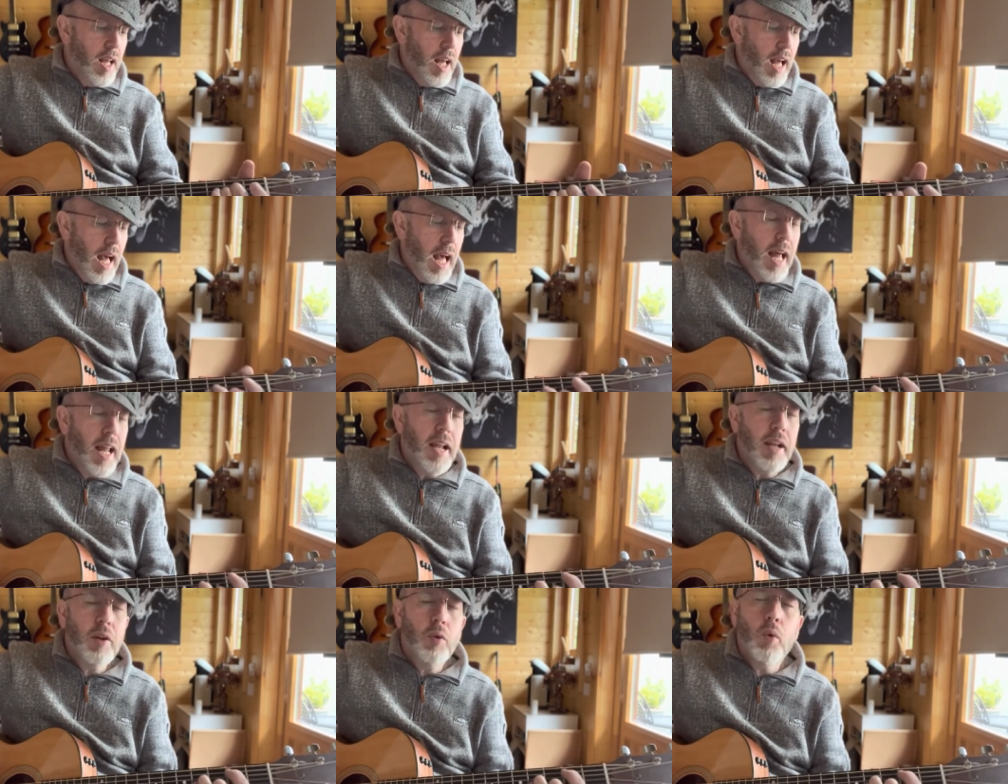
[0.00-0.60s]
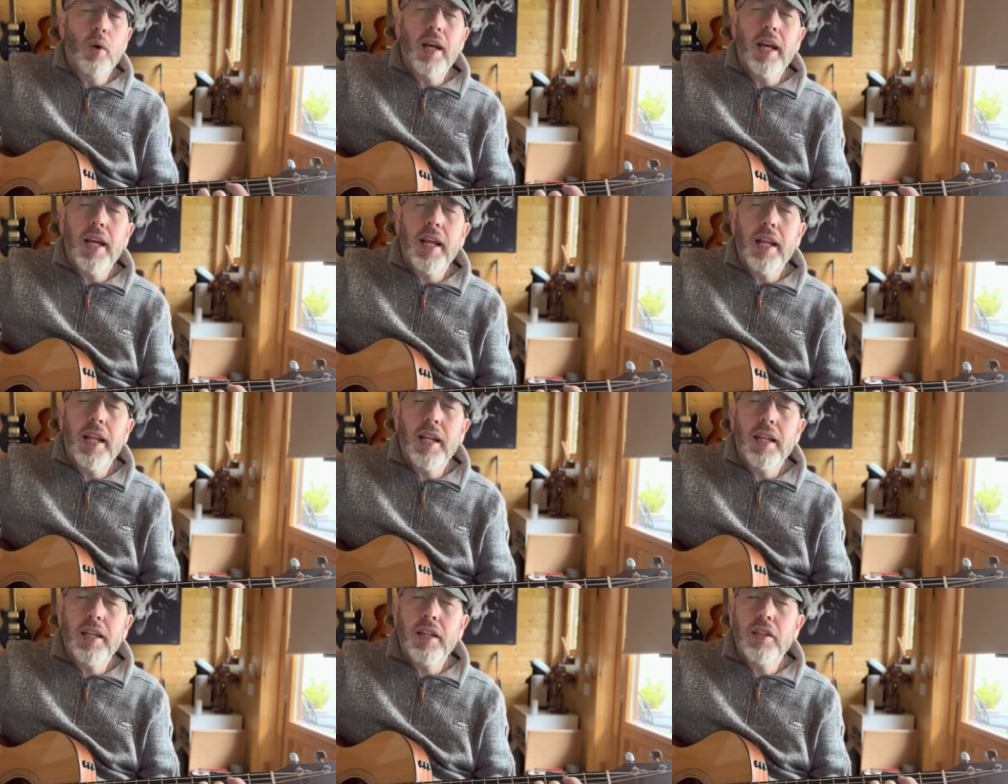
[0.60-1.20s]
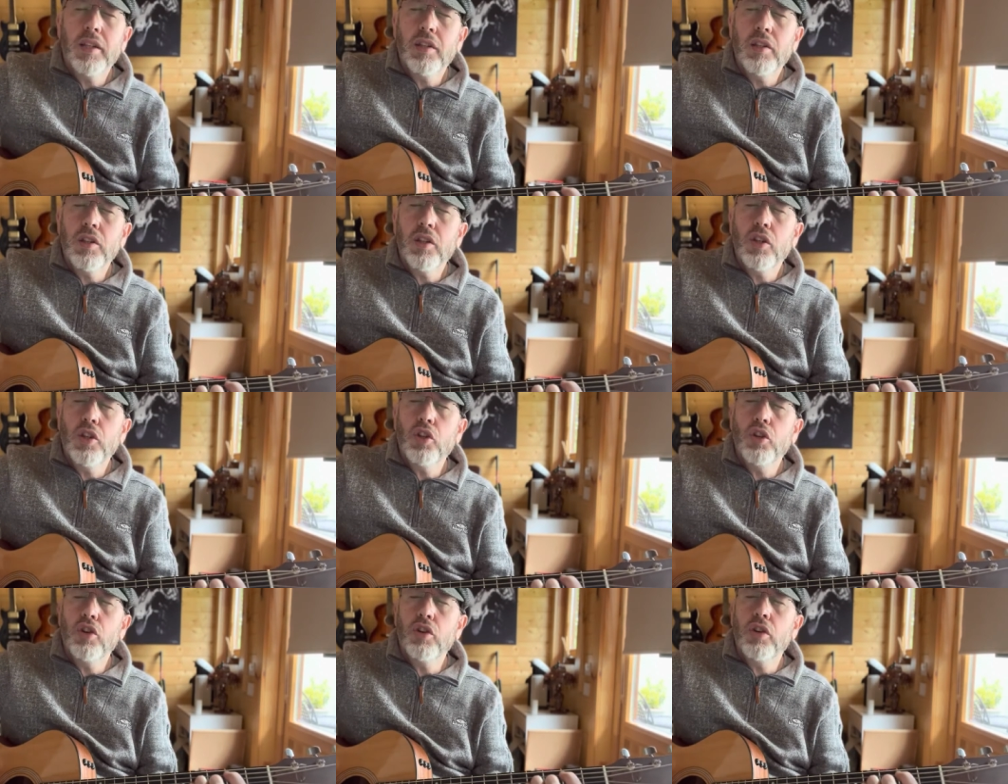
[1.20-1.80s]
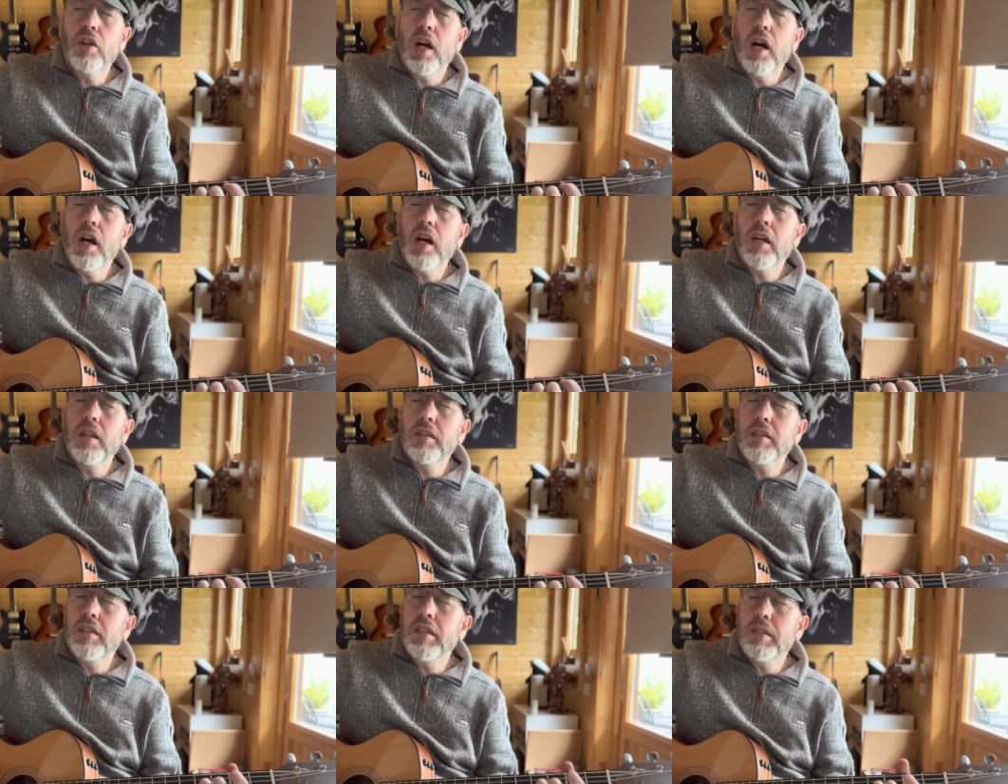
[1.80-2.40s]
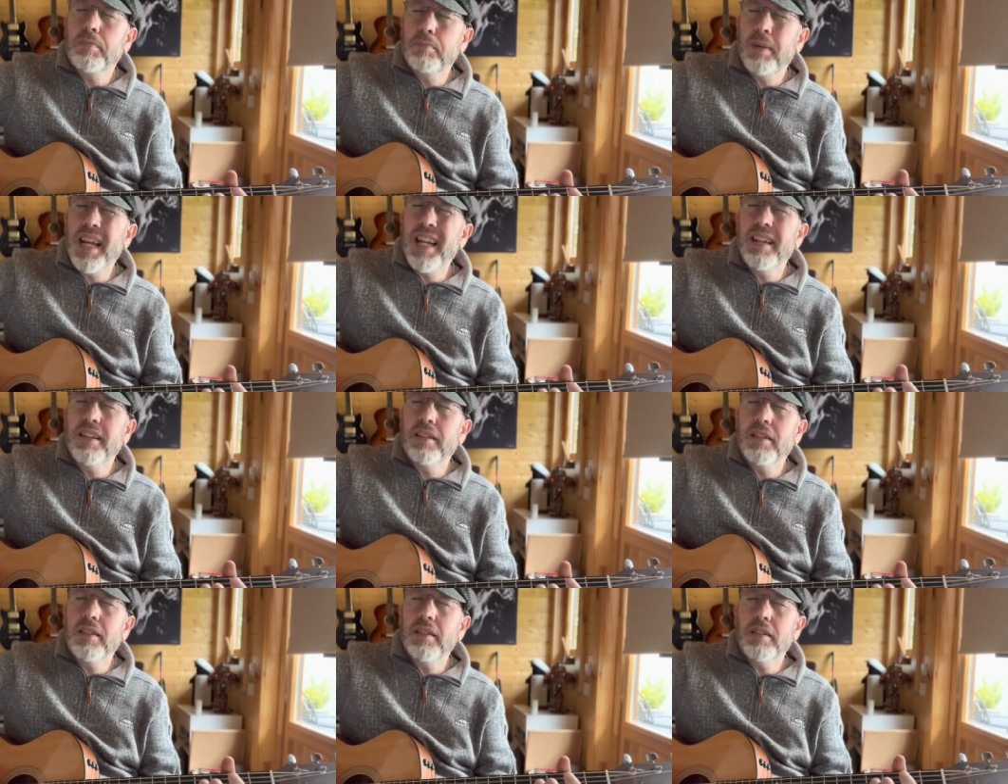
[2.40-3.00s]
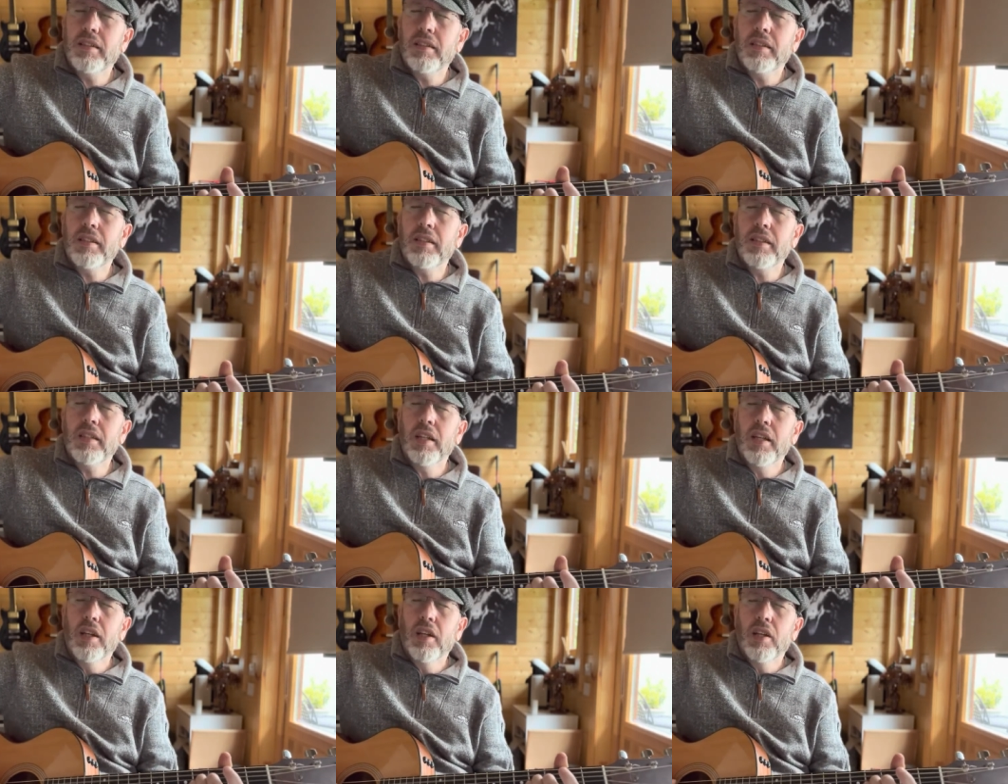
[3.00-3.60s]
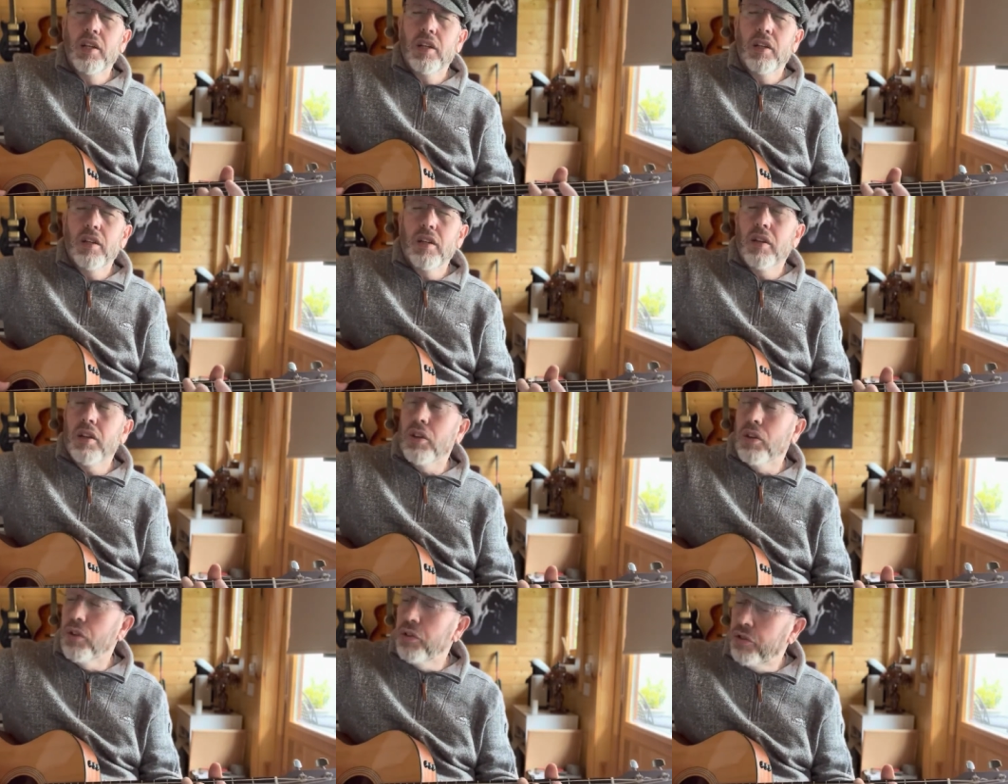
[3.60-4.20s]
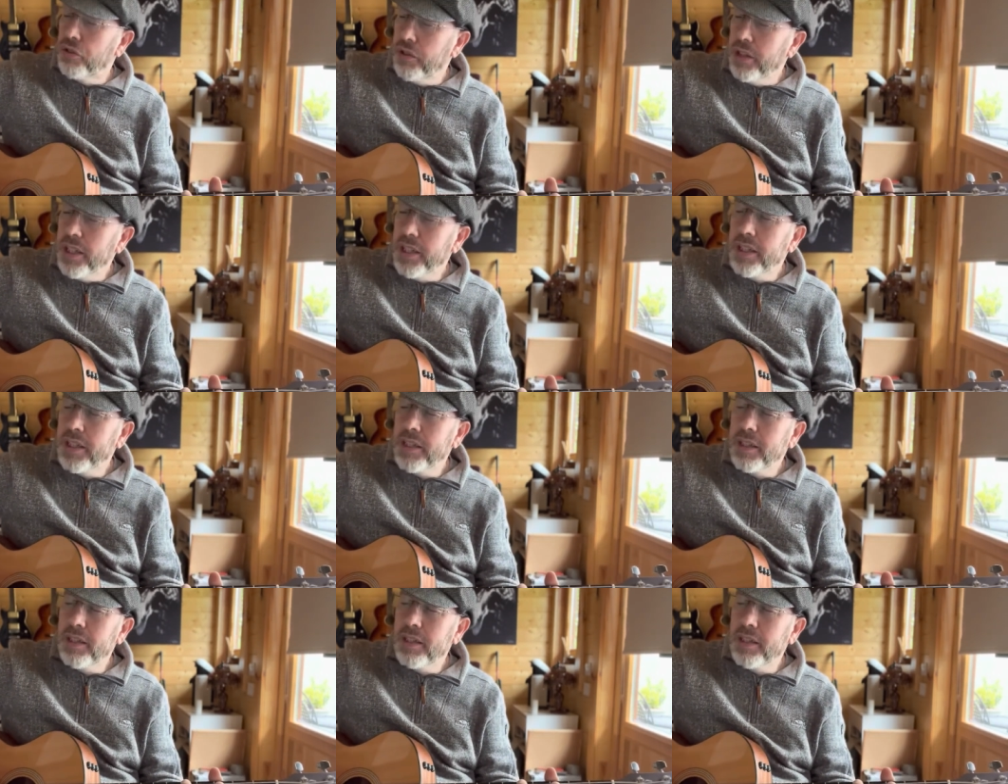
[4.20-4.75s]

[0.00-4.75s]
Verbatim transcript: And when you're not spending, you're drinking